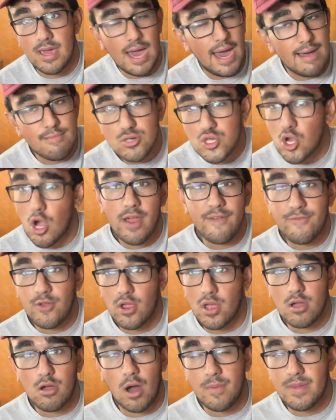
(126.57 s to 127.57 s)
I'm sorry if you're
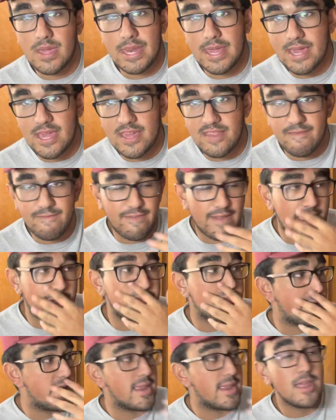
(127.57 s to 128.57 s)
going to call me a negative fan,
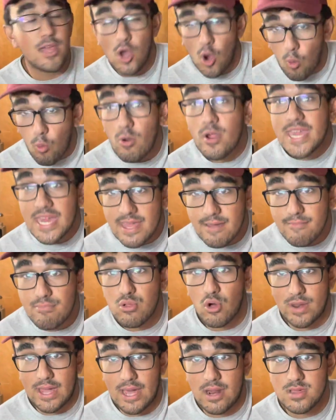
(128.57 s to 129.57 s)
but we're getting
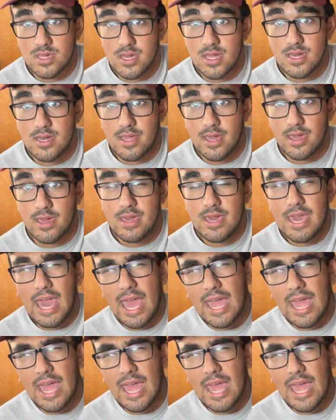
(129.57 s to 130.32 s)
blown out on Sunday.